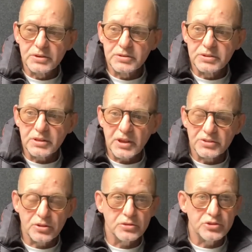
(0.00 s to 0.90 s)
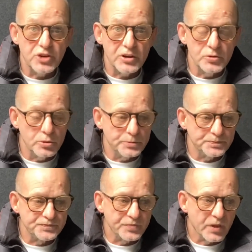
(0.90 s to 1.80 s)
to the Attorney General
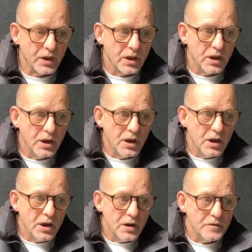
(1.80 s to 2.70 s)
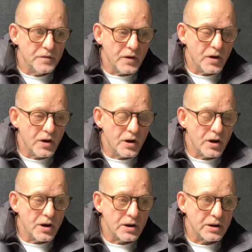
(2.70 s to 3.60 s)

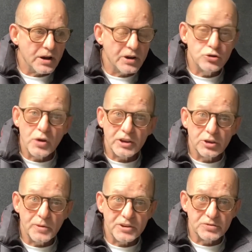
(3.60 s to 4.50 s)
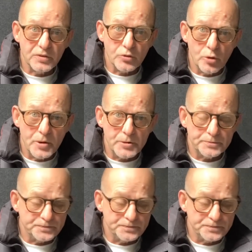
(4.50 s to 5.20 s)
for a new inquest for Robert.